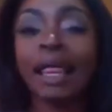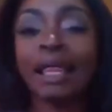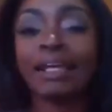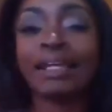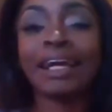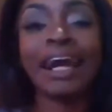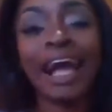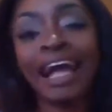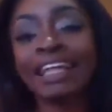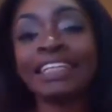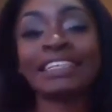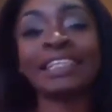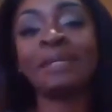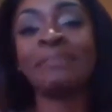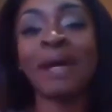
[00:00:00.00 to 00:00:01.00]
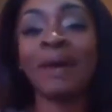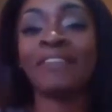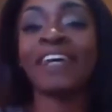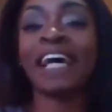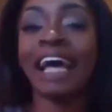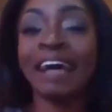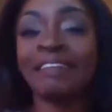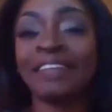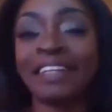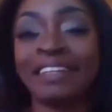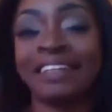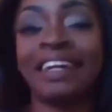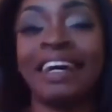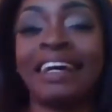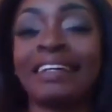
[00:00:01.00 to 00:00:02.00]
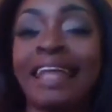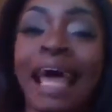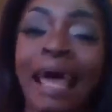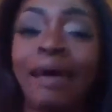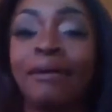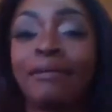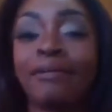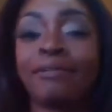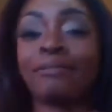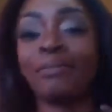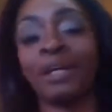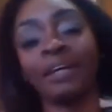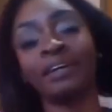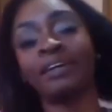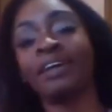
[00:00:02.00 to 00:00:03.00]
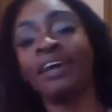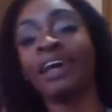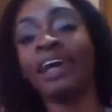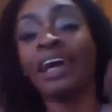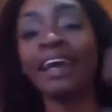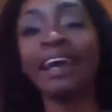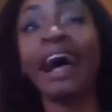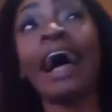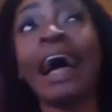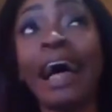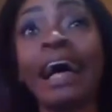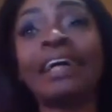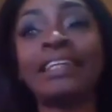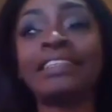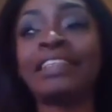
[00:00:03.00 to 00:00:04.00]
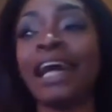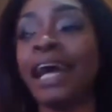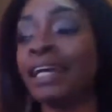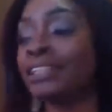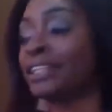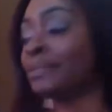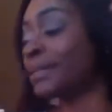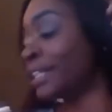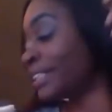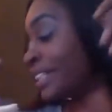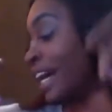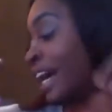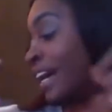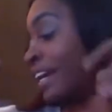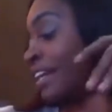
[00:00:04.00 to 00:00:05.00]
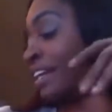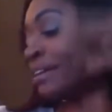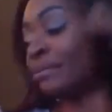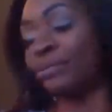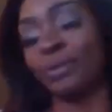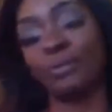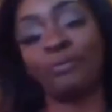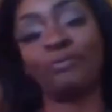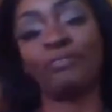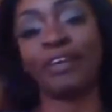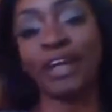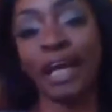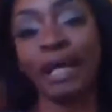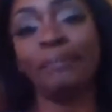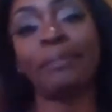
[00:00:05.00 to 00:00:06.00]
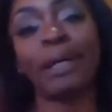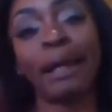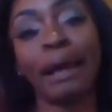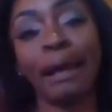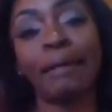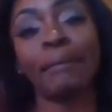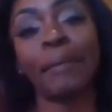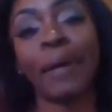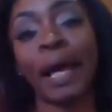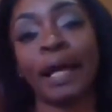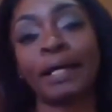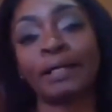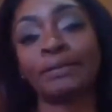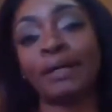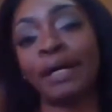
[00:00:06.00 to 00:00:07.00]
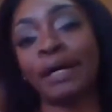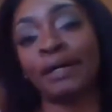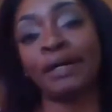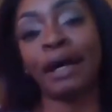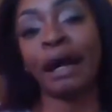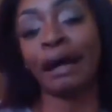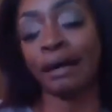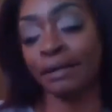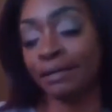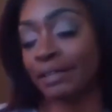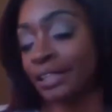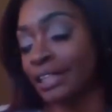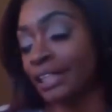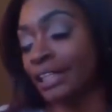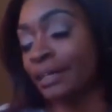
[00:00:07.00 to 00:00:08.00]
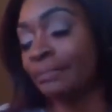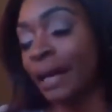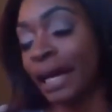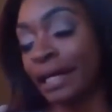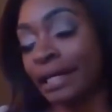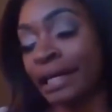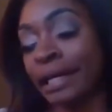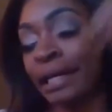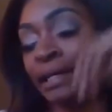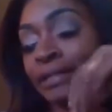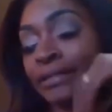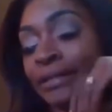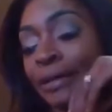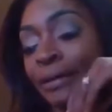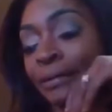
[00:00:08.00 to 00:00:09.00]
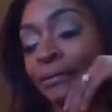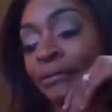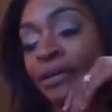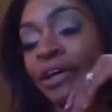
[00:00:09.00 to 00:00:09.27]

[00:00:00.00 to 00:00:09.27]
nigga, I had this email forever. Like, no. But I had to change it because I ended up forgetting my damn password, y'all. Couldn't get back in. So